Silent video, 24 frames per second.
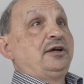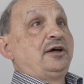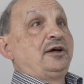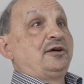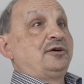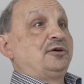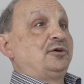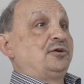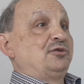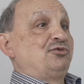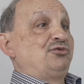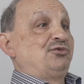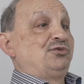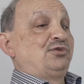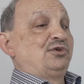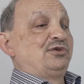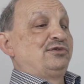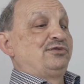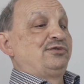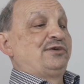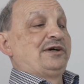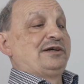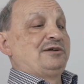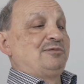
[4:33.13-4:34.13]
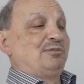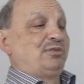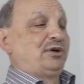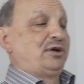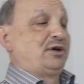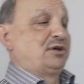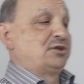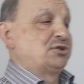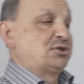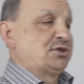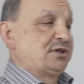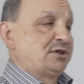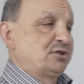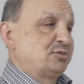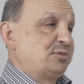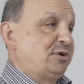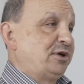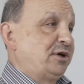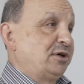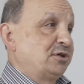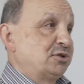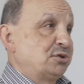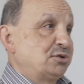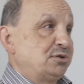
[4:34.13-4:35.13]
I don't know, 4 or 5 blocks, 6
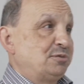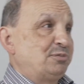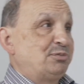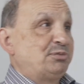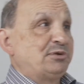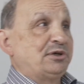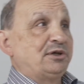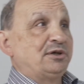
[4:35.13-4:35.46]
blocks,